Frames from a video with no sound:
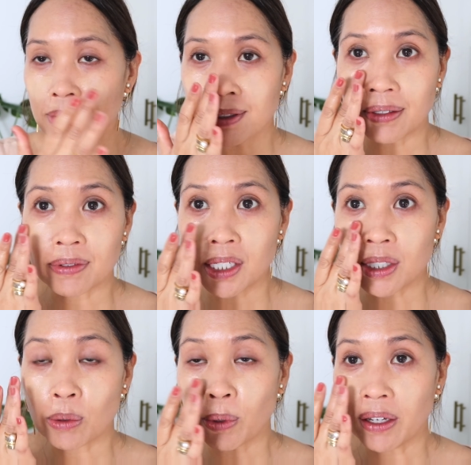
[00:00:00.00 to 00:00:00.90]
kind of
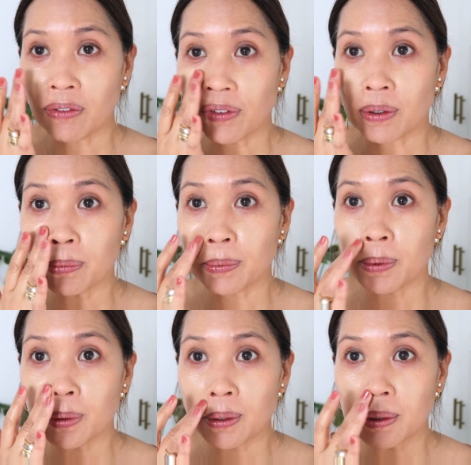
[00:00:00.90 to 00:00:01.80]
takes away from
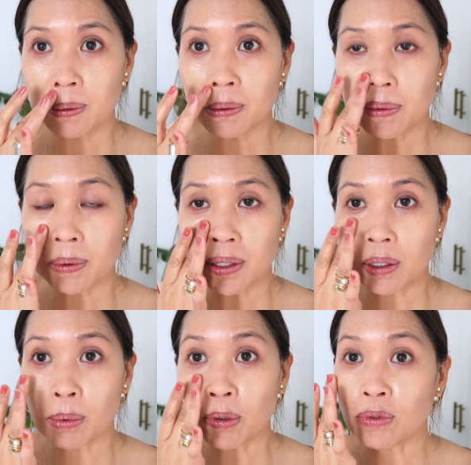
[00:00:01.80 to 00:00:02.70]

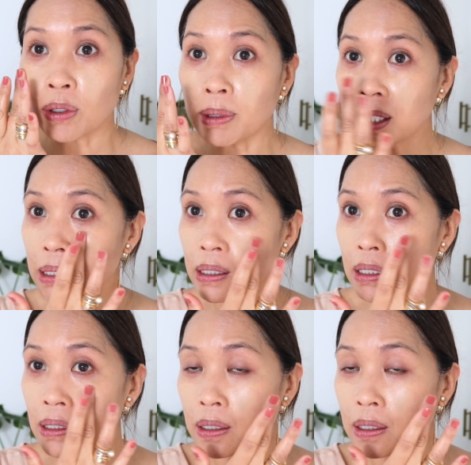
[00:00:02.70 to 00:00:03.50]
their performance.